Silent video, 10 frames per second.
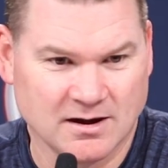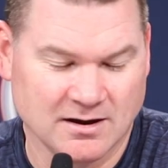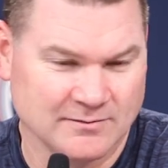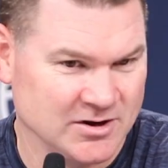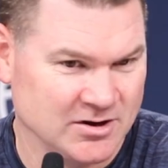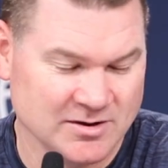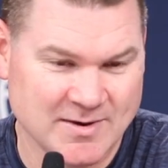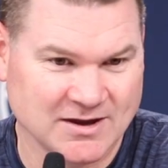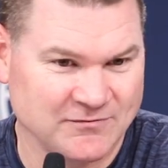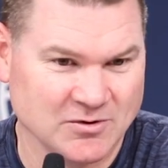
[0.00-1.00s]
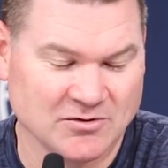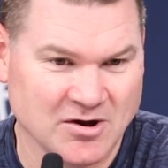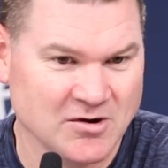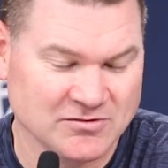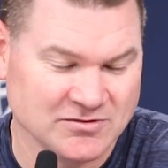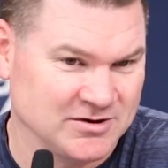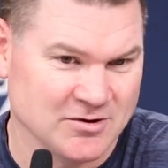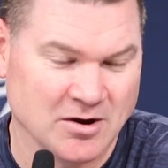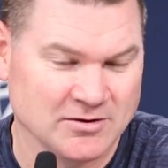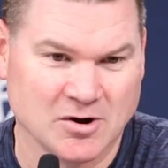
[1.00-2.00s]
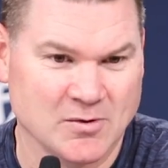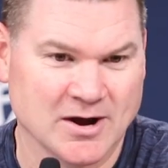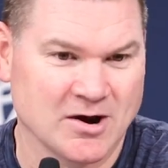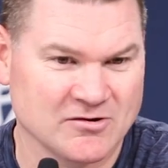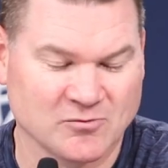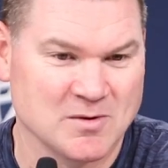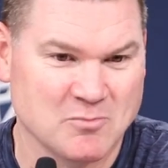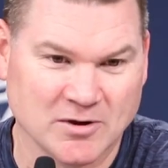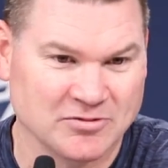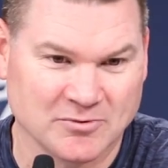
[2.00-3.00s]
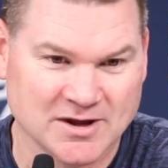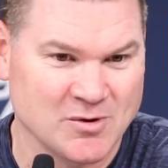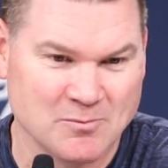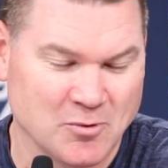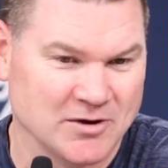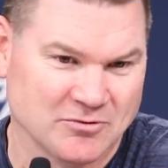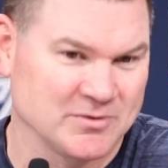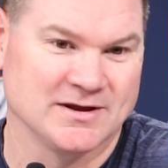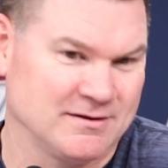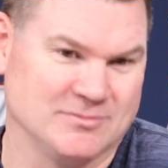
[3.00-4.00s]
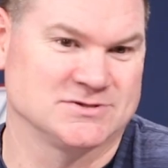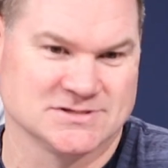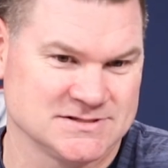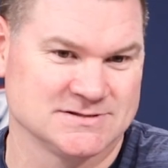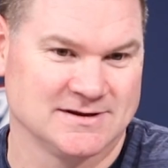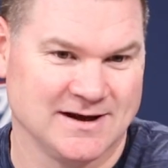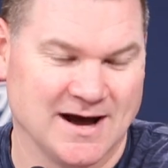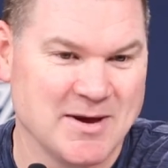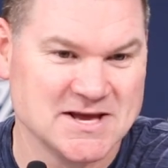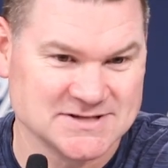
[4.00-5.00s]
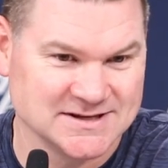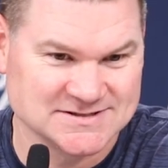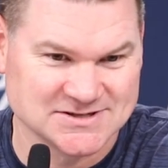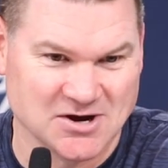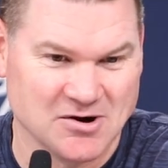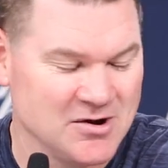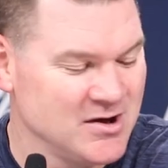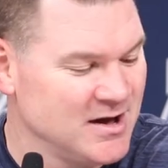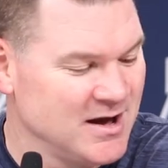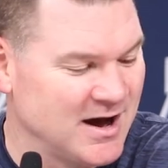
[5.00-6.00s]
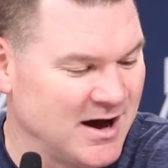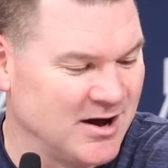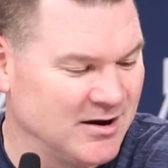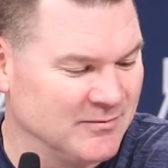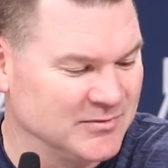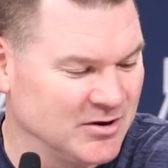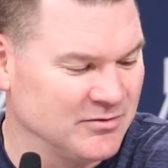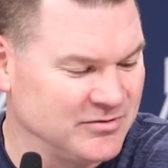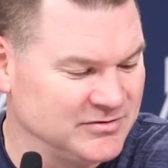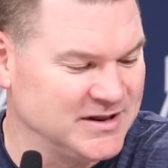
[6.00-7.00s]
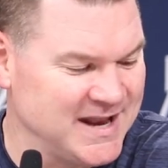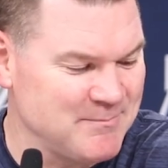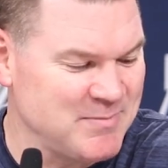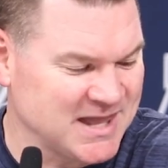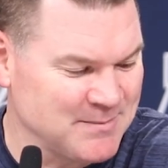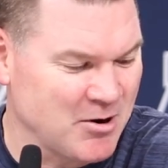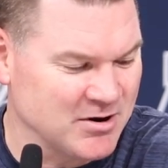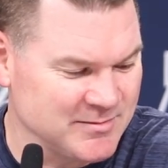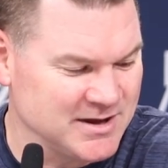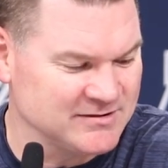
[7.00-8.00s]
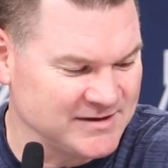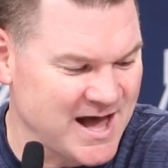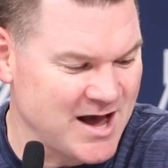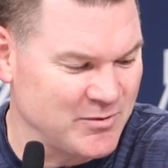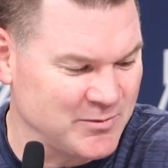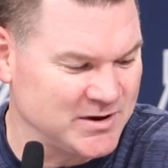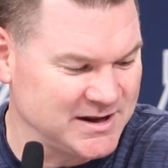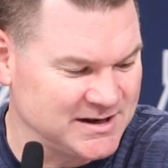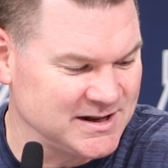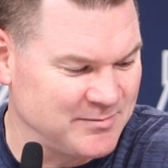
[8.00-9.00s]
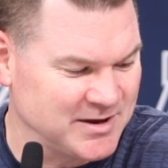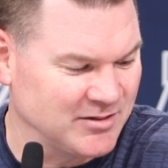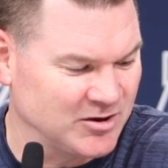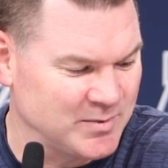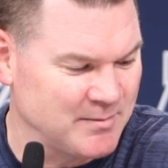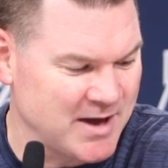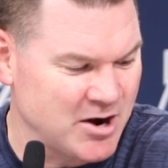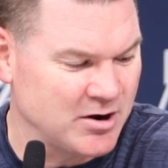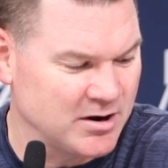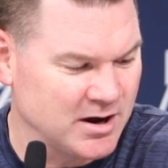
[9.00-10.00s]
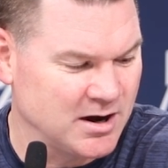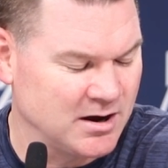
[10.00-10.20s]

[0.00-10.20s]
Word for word: Um, you know, you make a few of those, and your your OER is 1.3, 1.3, you know, which is amazing. So, um, you know, the, the, nitpicky part of me is, yeah, we, we need to be a little bit better.